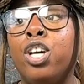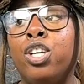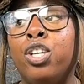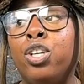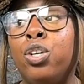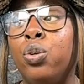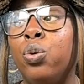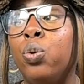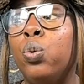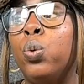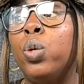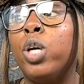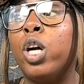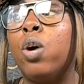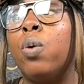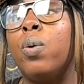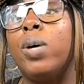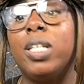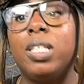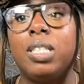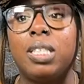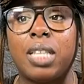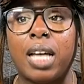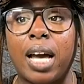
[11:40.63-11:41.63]
you know
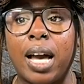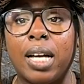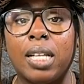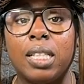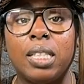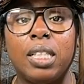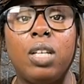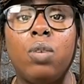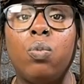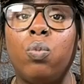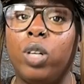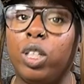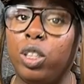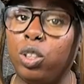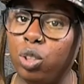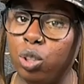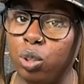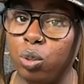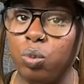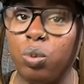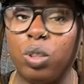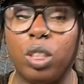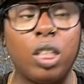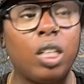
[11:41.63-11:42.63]
exactly what
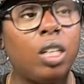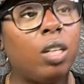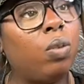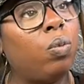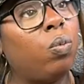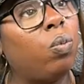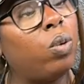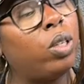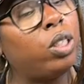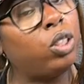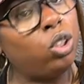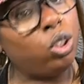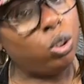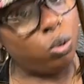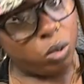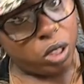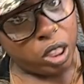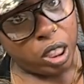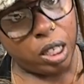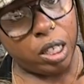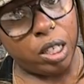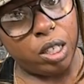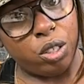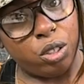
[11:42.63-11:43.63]
you did, what you
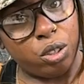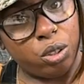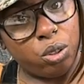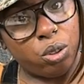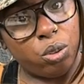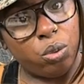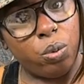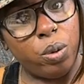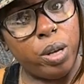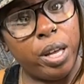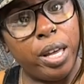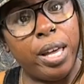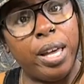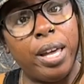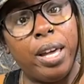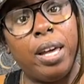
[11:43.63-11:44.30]
didn't do,